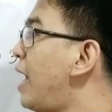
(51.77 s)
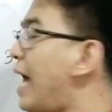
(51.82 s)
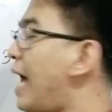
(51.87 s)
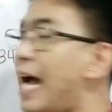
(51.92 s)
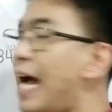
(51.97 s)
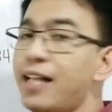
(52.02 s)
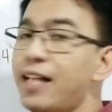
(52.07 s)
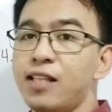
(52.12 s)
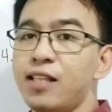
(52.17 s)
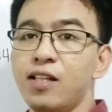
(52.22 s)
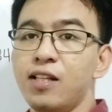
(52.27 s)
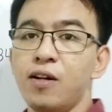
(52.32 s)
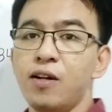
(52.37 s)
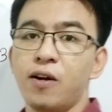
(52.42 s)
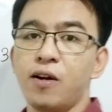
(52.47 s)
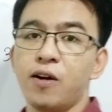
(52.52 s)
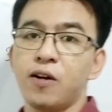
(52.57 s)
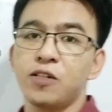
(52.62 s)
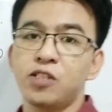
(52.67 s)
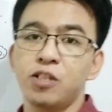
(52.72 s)
add
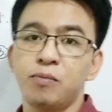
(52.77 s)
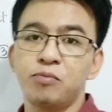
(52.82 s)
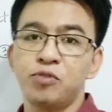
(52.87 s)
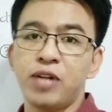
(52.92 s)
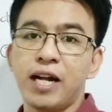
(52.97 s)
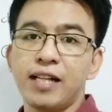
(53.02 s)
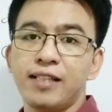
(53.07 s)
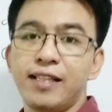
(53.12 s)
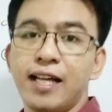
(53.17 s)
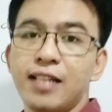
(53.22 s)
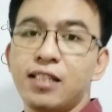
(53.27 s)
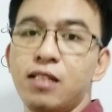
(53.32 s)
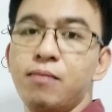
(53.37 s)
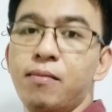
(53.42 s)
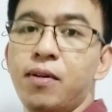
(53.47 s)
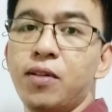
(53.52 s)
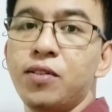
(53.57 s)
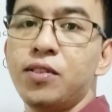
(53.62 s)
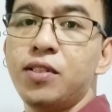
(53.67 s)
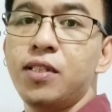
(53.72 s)
or subtract
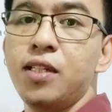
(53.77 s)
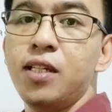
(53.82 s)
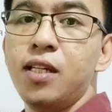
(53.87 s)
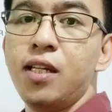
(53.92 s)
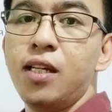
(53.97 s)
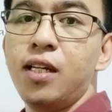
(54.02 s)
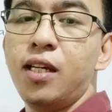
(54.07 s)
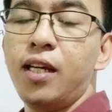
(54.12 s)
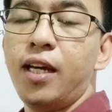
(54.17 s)
decimals